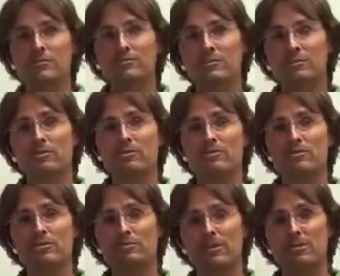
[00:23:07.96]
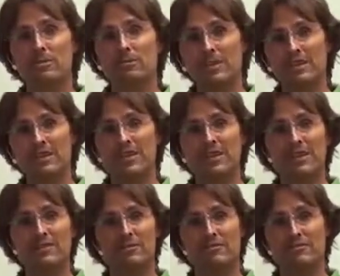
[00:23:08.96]
would have caused you probably
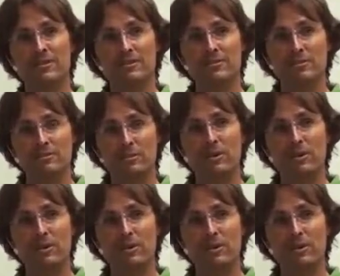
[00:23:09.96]
to feel